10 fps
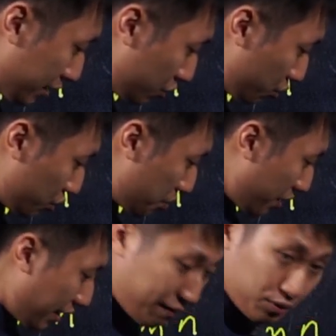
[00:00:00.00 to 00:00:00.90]
2 to the
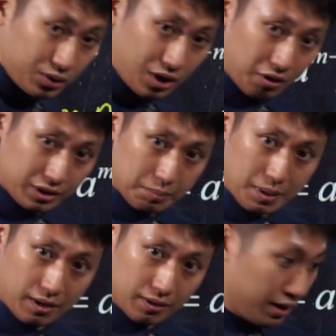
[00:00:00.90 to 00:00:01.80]
power negative 2, the whole thing
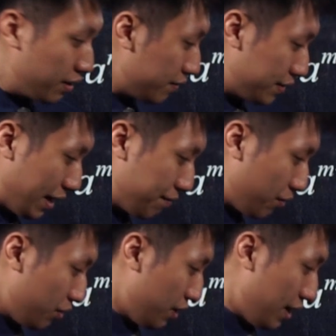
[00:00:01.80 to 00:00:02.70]
power negative
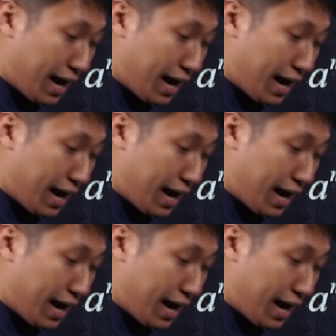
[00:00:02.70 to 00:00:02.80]
4.